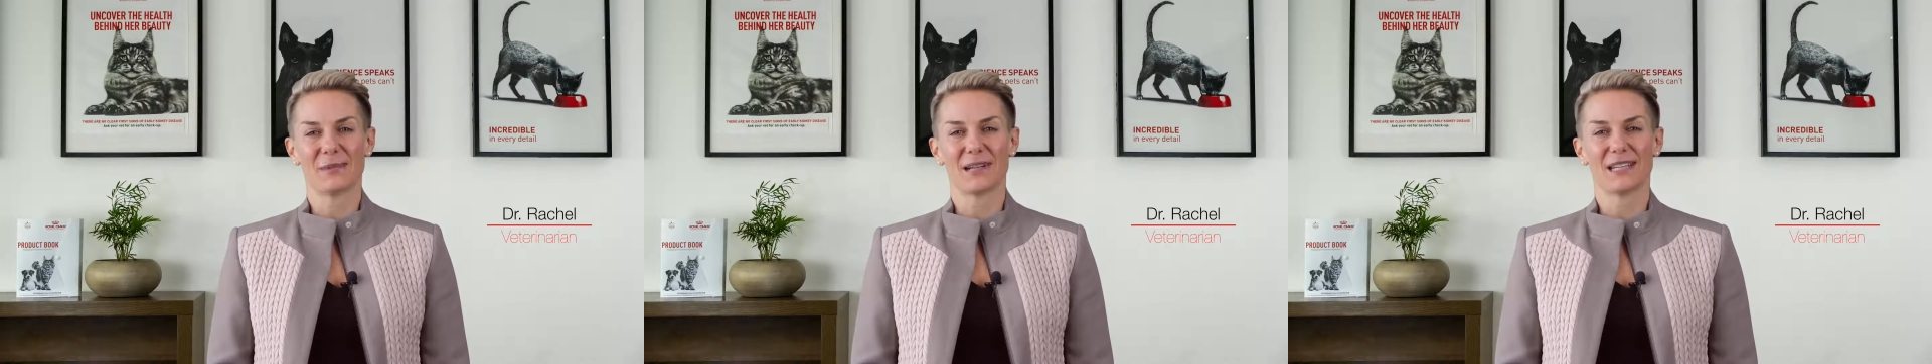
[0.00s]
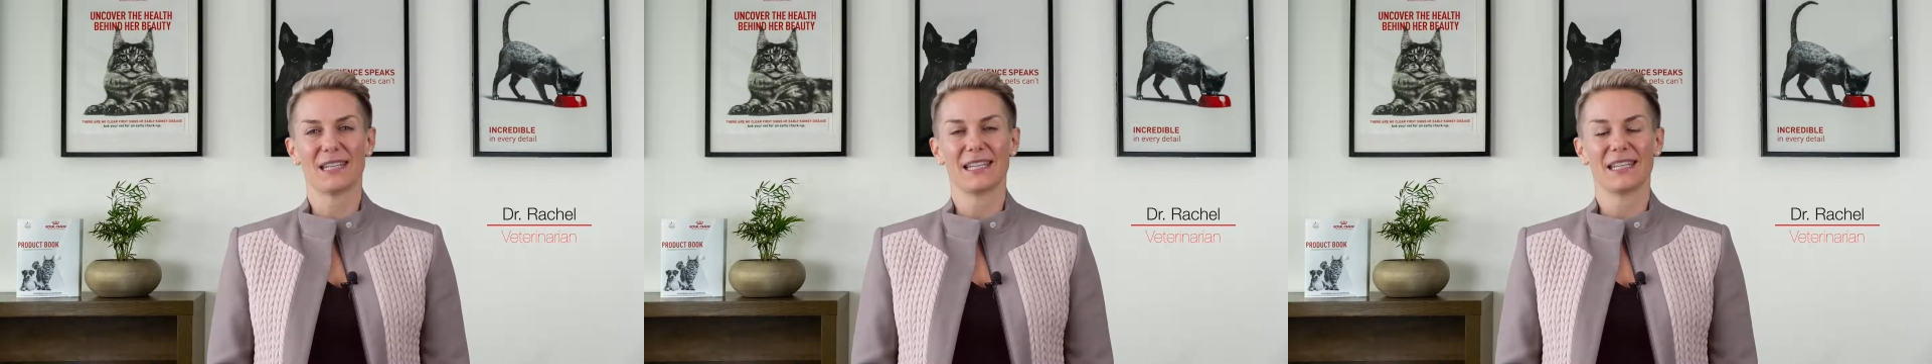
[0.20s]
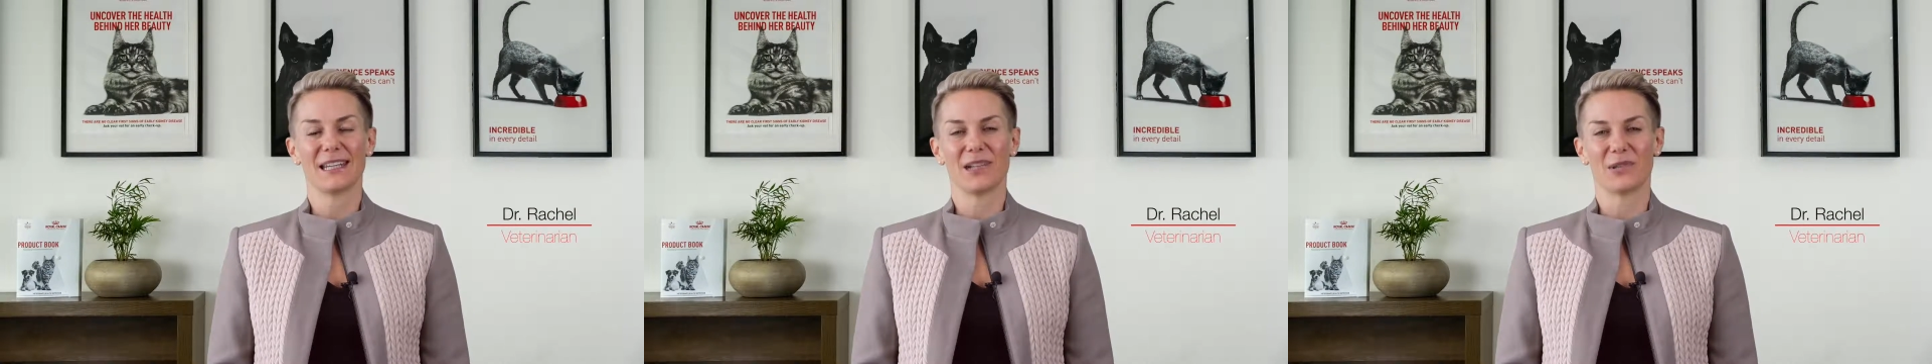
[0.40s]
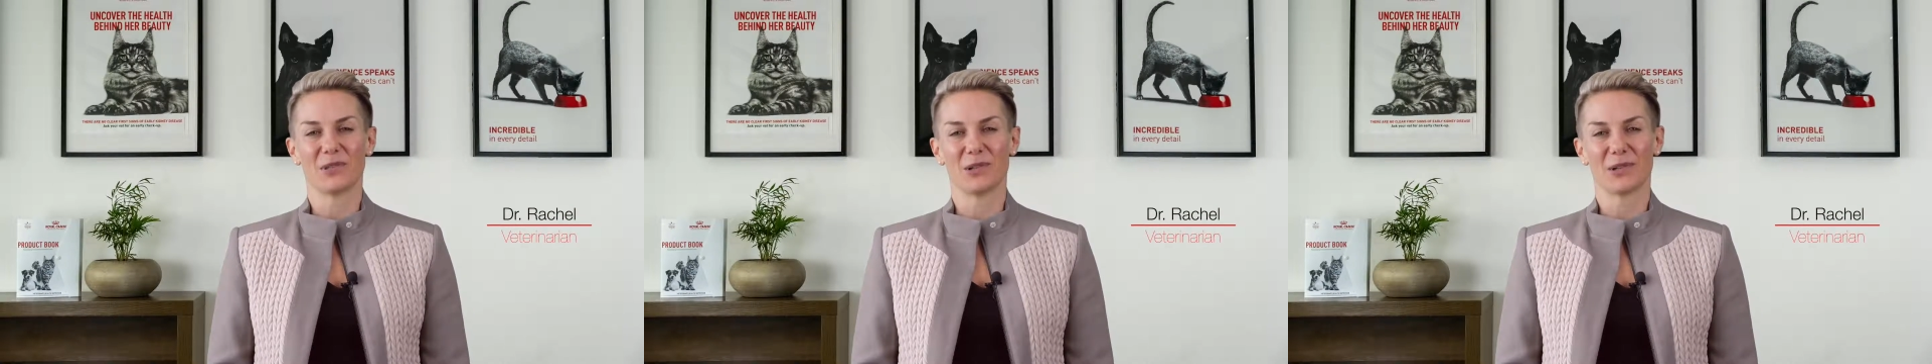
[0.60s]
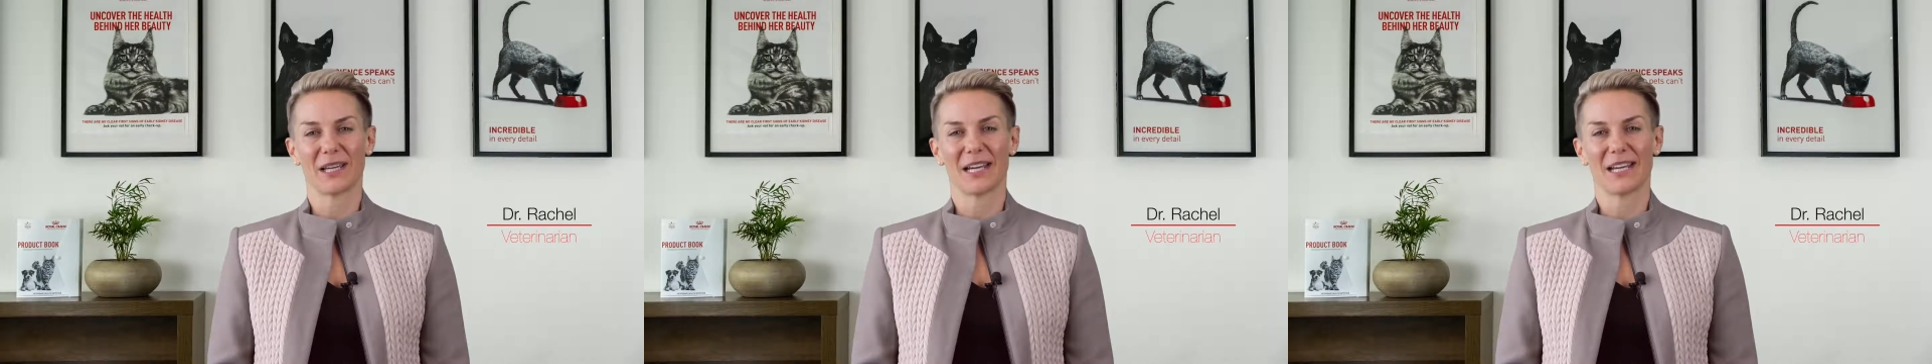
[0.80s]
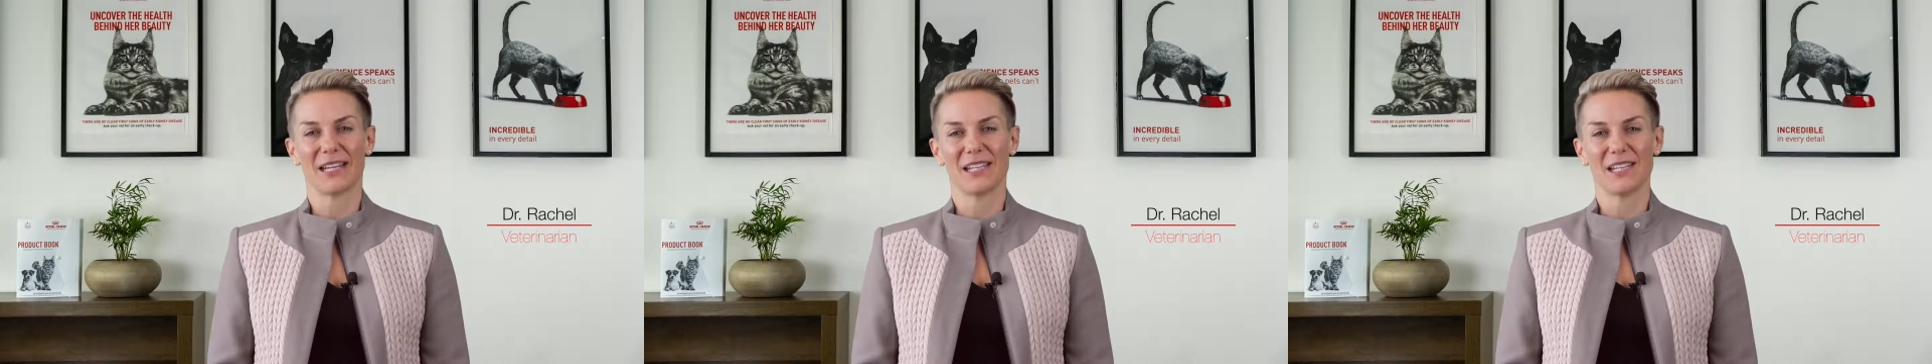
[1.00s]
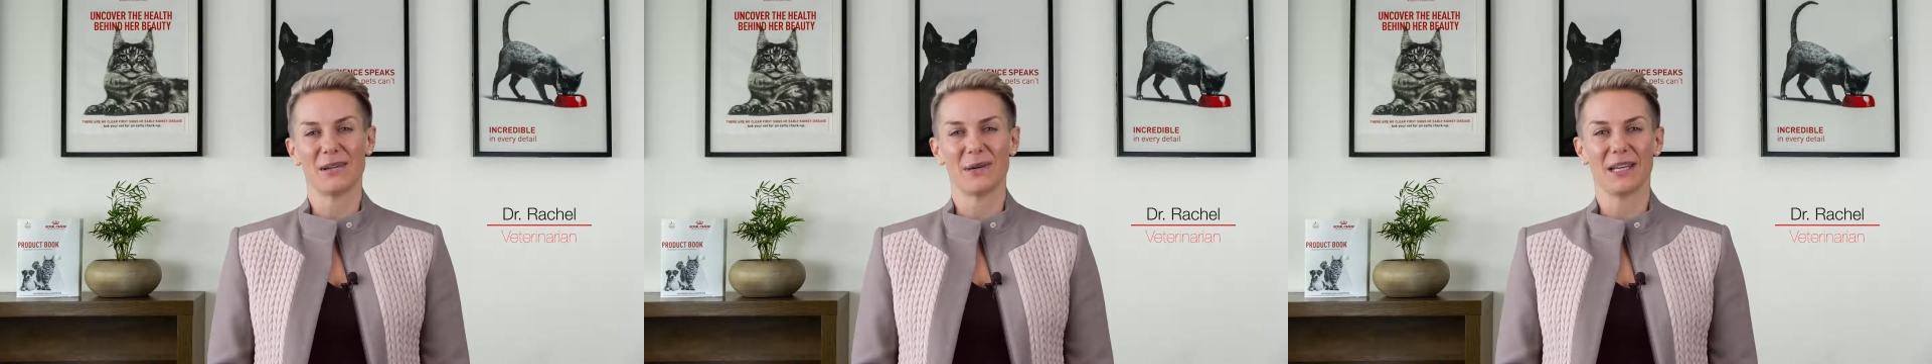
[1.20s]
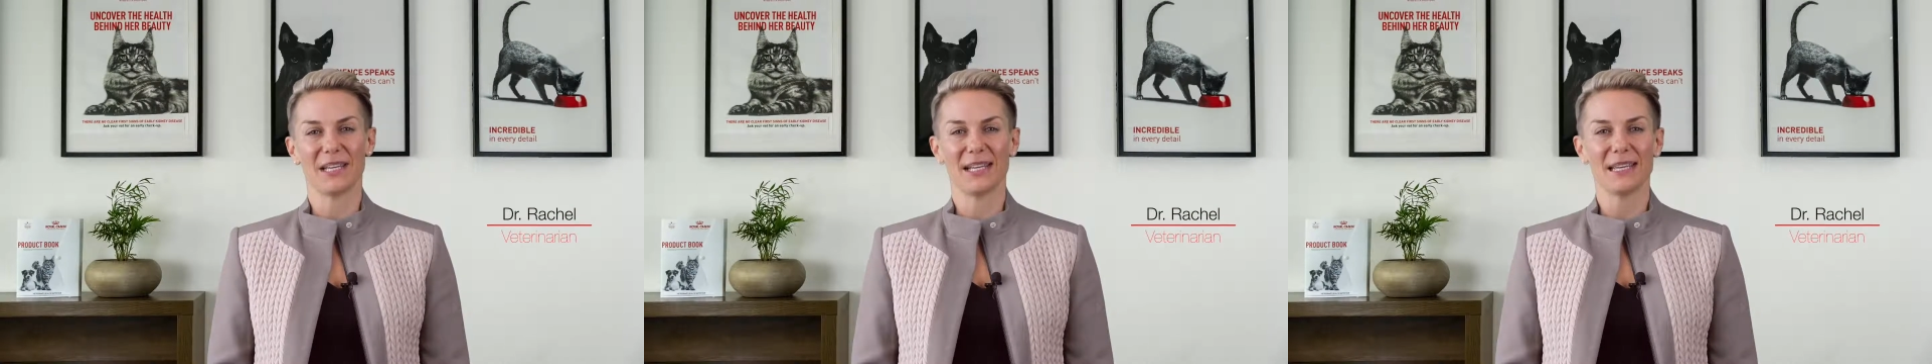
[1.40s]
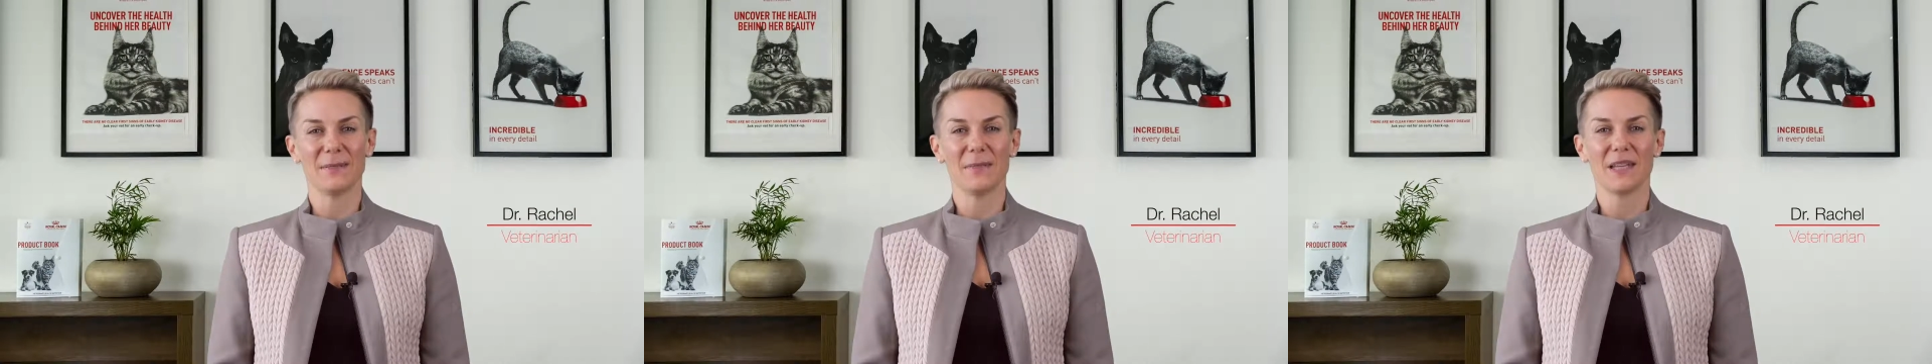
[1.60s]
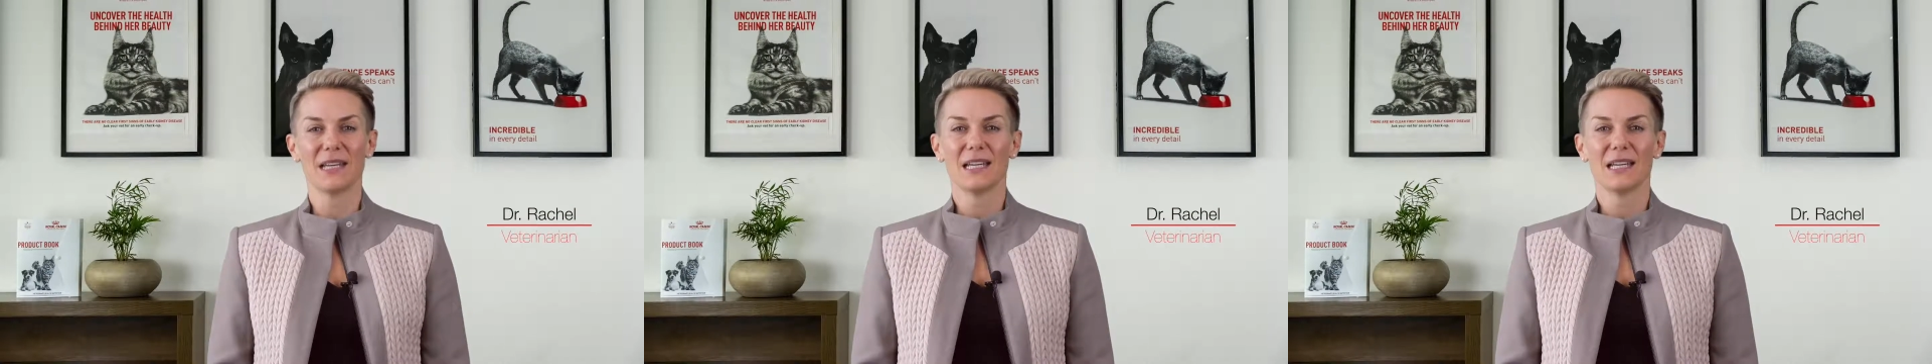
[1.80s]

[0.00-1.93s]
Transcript: working here at Royal Canin UAE.